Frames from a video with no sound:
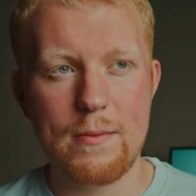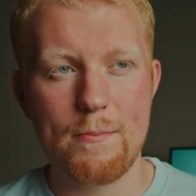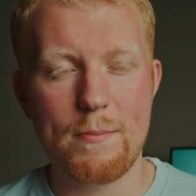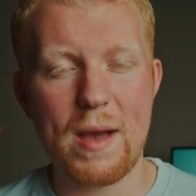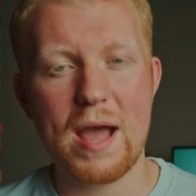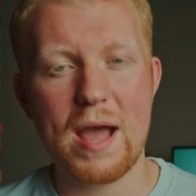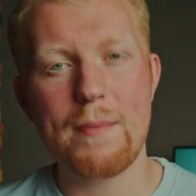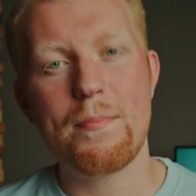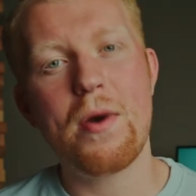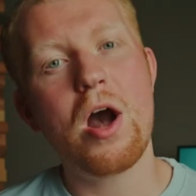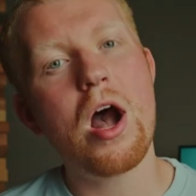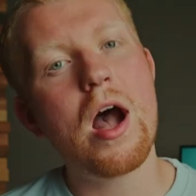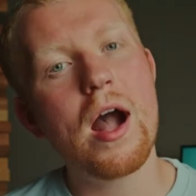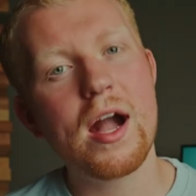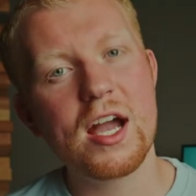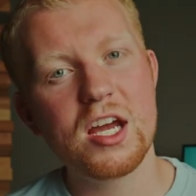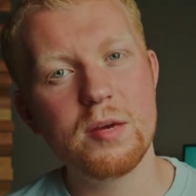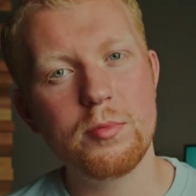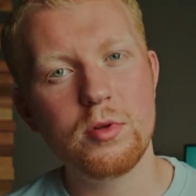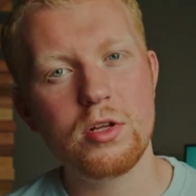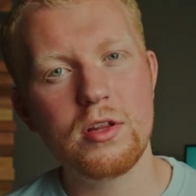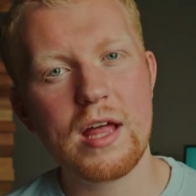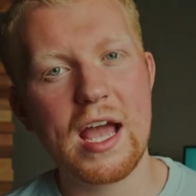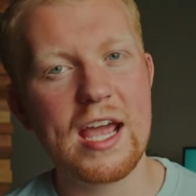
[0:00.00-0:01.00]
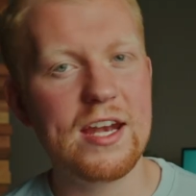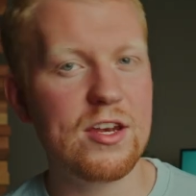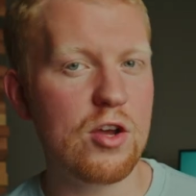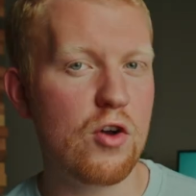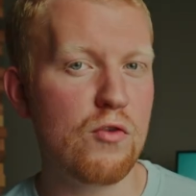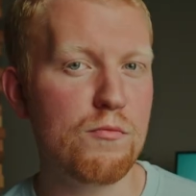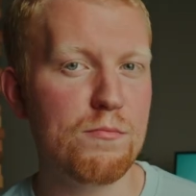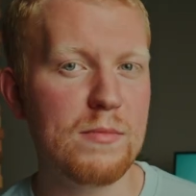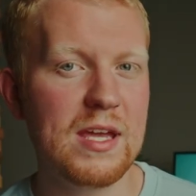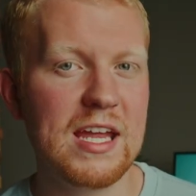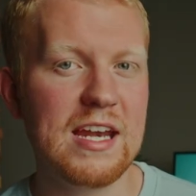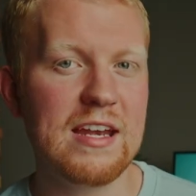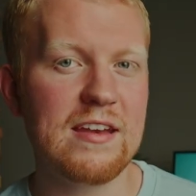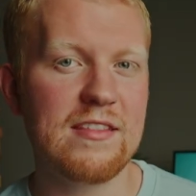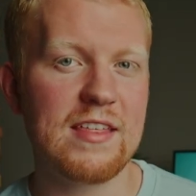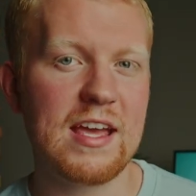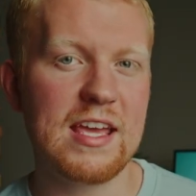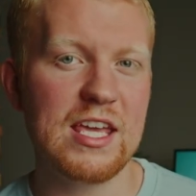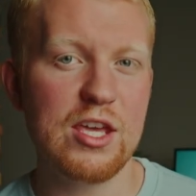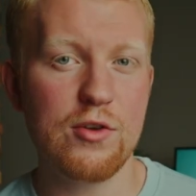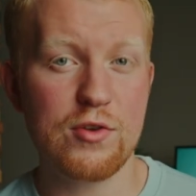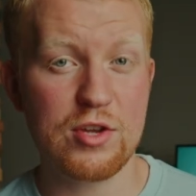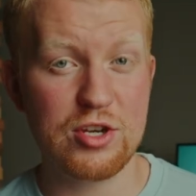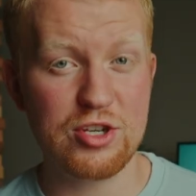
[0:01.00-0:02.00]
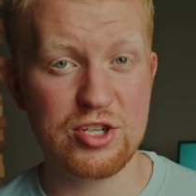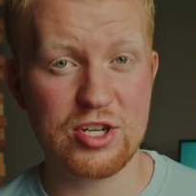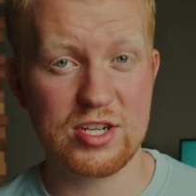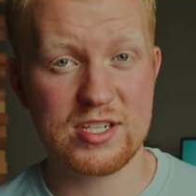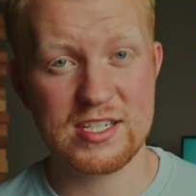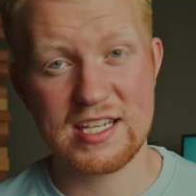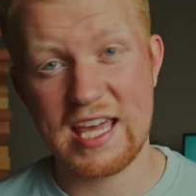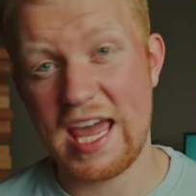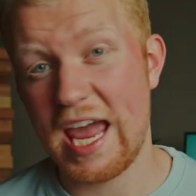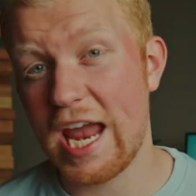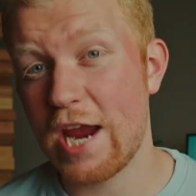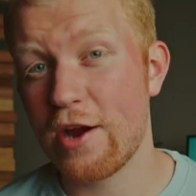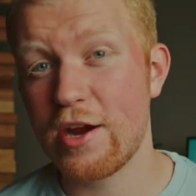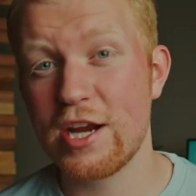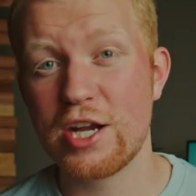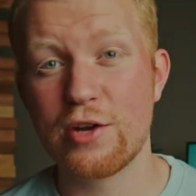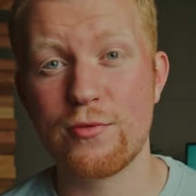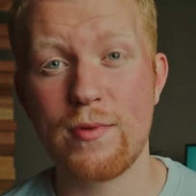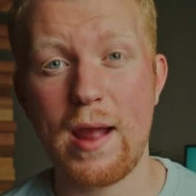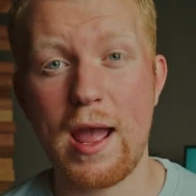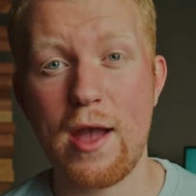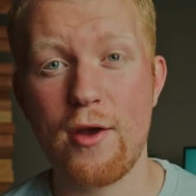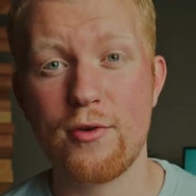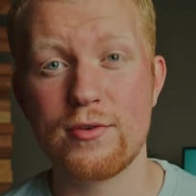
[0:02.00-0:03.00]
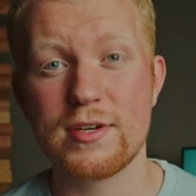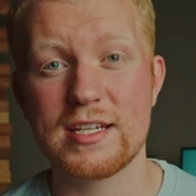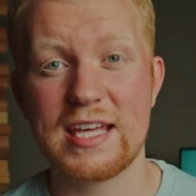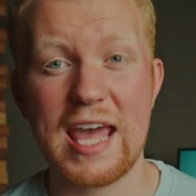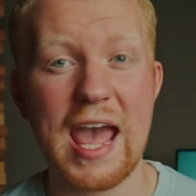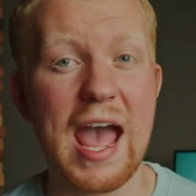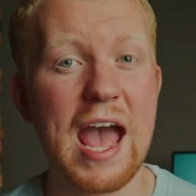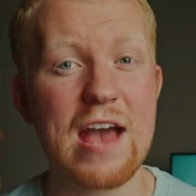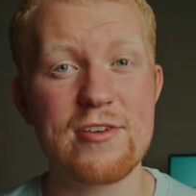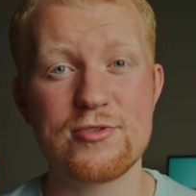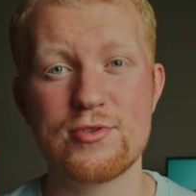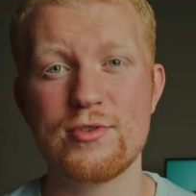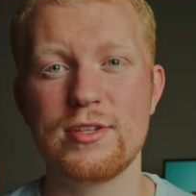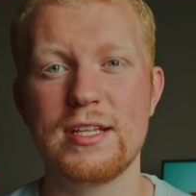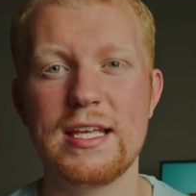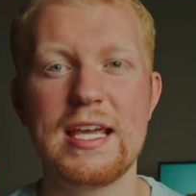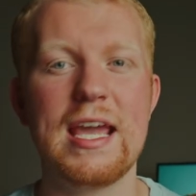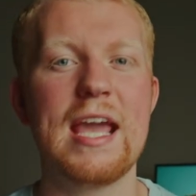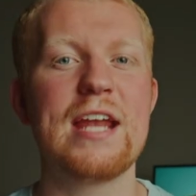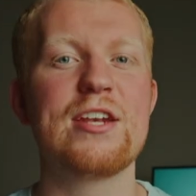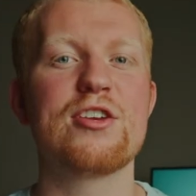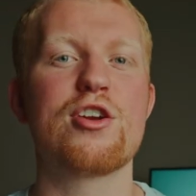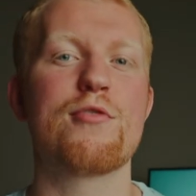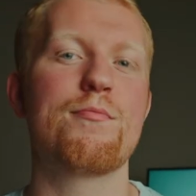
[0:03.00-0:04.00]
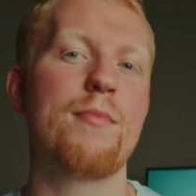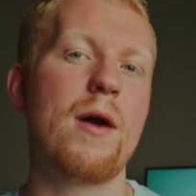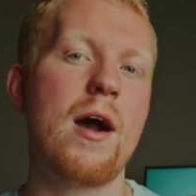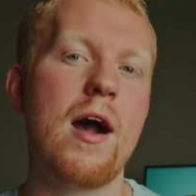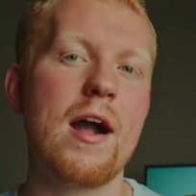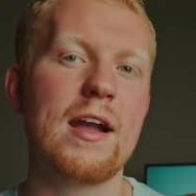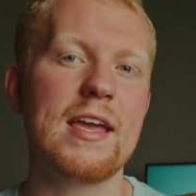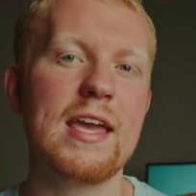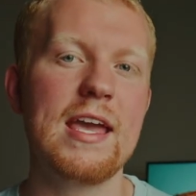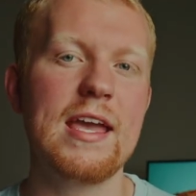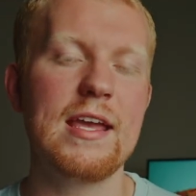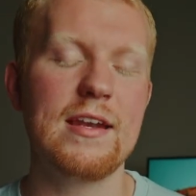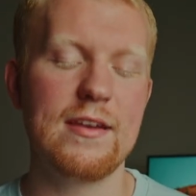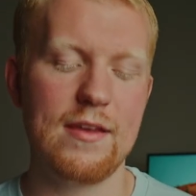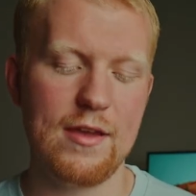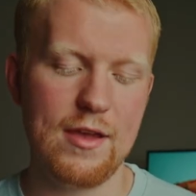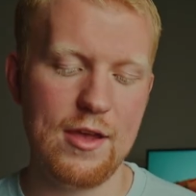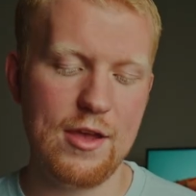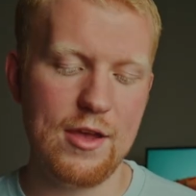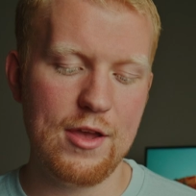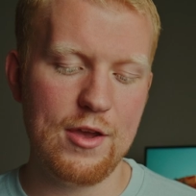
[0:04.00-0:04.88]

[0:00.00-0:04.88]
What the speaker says: by pocketable, I don't mean that you can just carry it around casually in your pocket.